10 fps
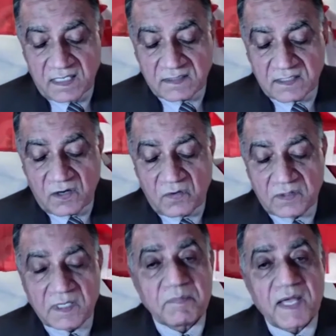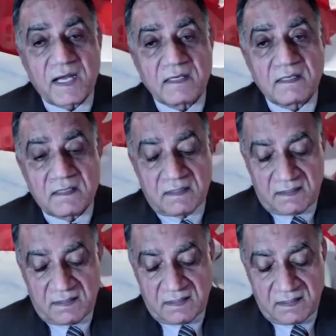context around the bad,
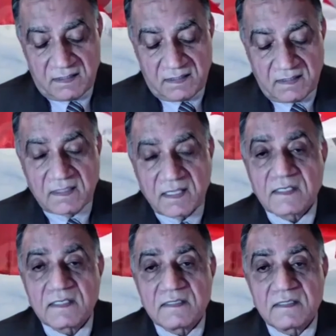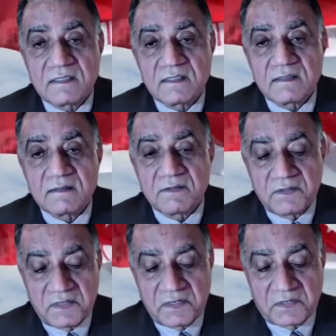that is
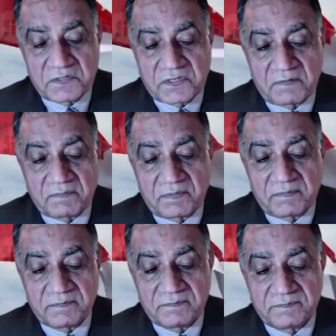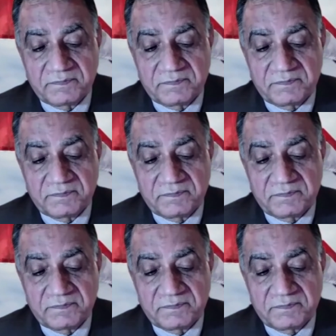leadership.